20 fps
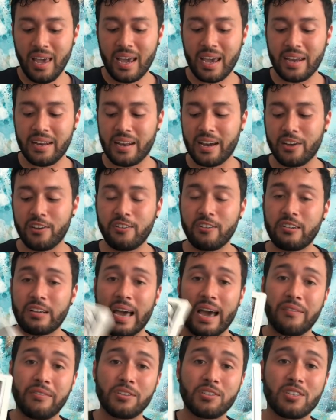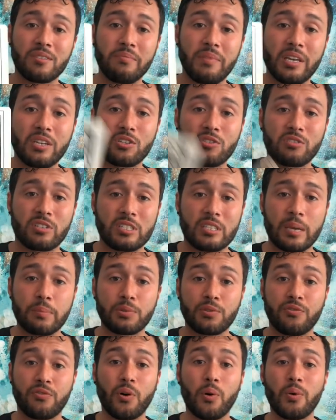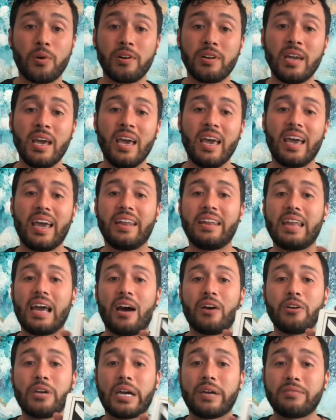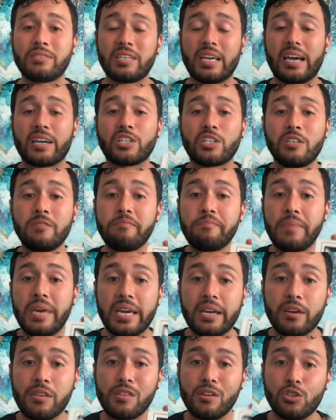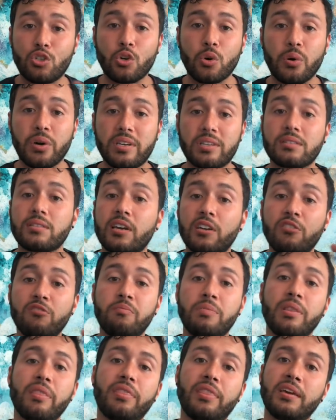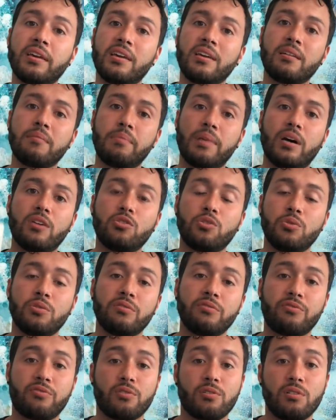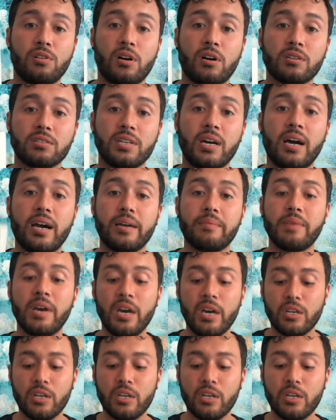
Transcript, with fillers: and now you're having to make steps forward, and now you're having to actually make the choice that you've been thinking about doing for a long time.